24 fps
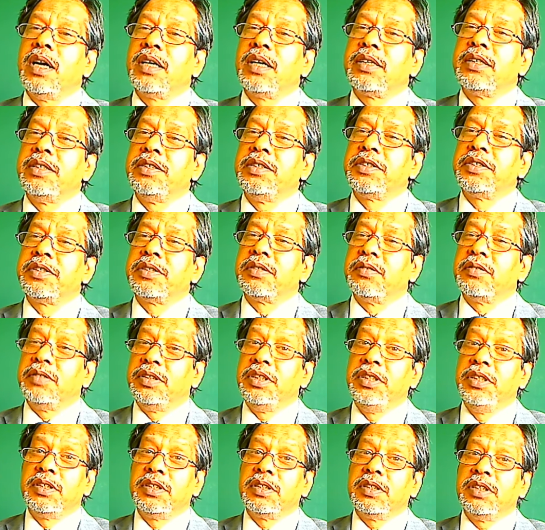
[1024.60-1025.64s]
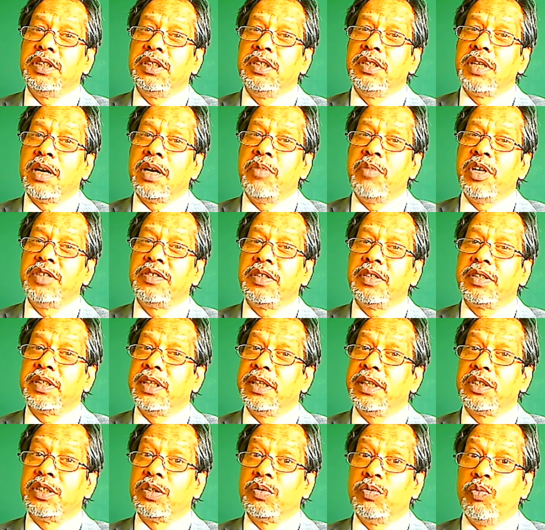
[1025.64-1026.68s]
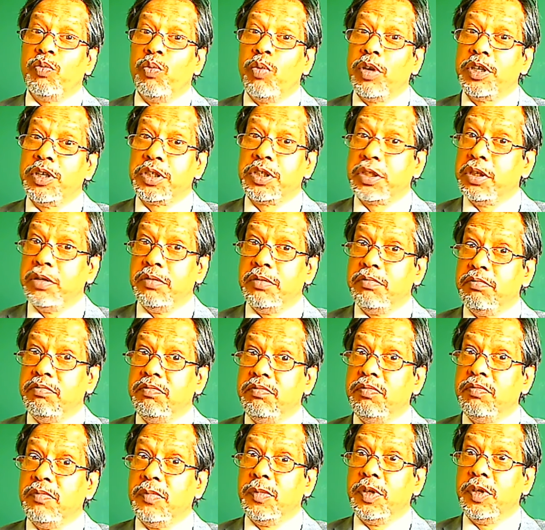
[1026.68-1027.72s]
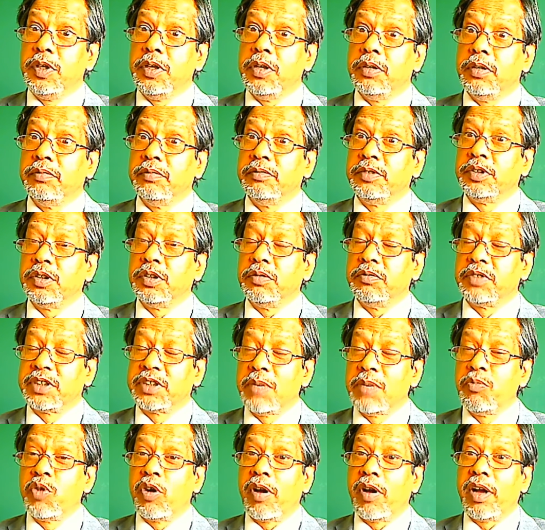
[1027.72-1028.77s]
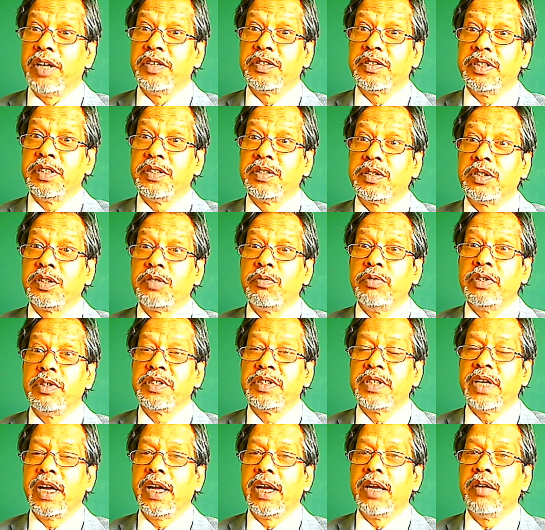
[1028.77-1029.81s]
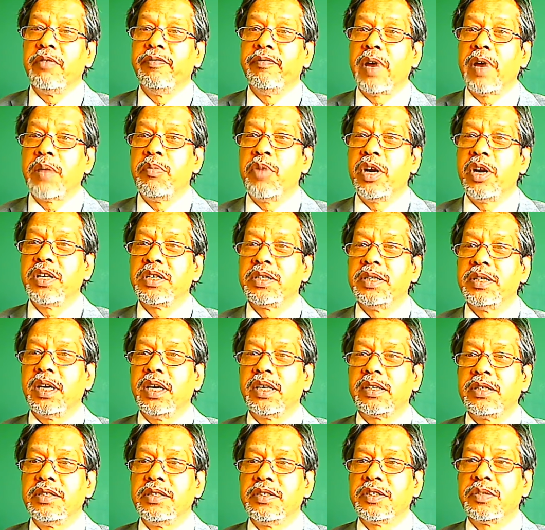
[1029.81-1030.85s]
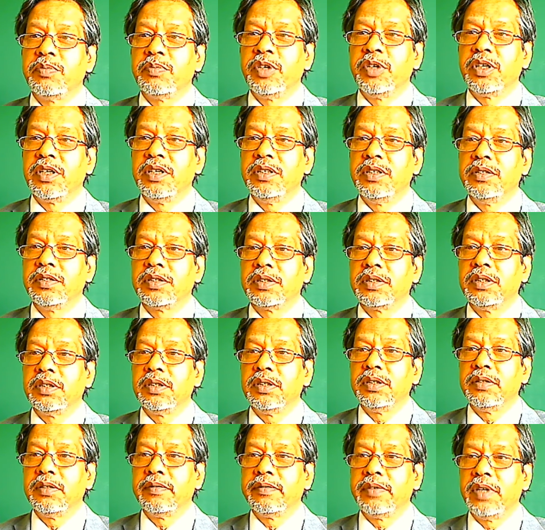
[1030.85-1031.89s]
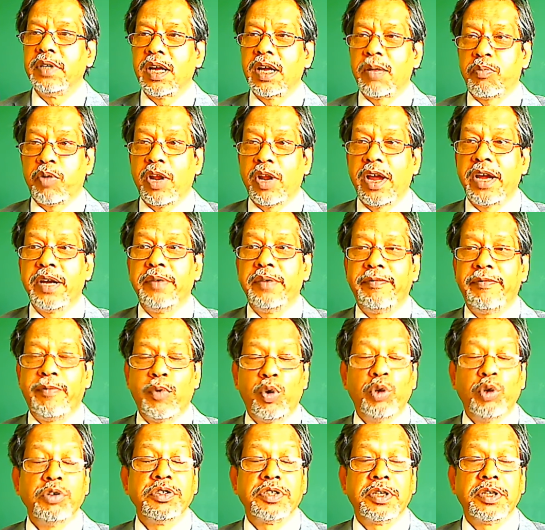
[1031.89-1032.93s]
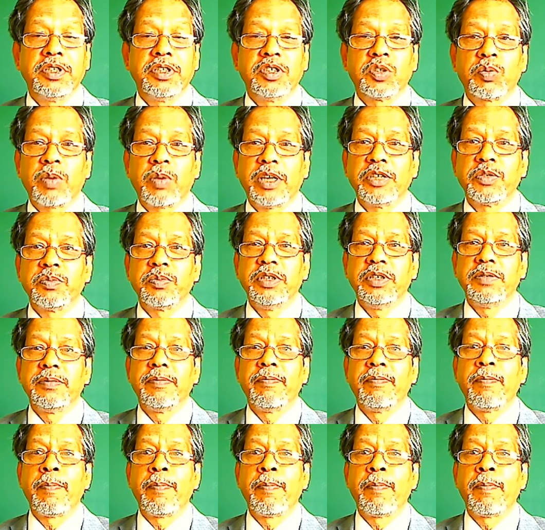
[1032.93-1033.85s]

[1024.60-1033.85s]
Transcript: occurs. These are basic things one should know. So summarize this towards the end. Vibration occurs because of an applied force or displacement,